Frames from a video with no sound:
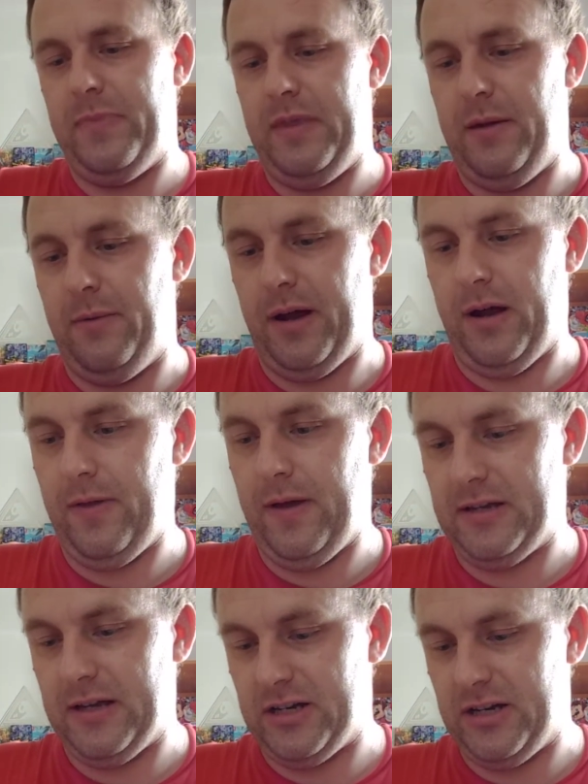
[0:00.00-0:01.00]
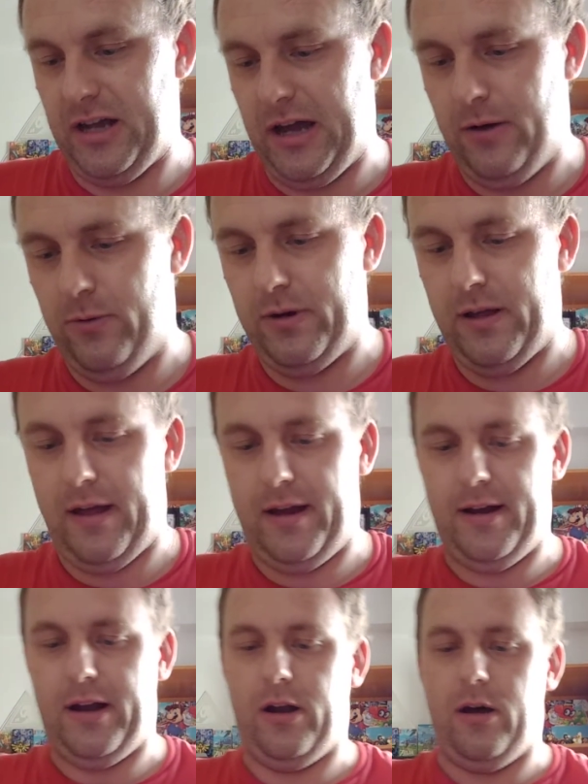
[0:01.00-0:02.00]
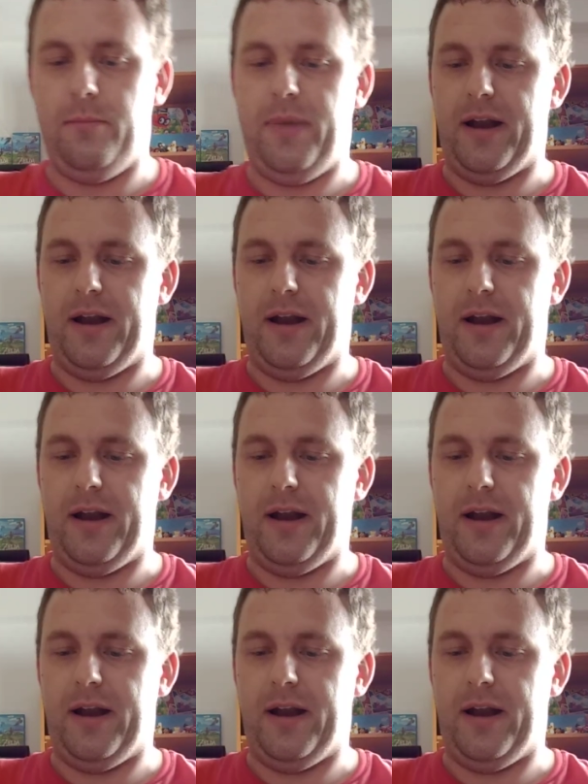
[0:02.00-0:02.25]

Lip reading: There we go, that's actually held in a lot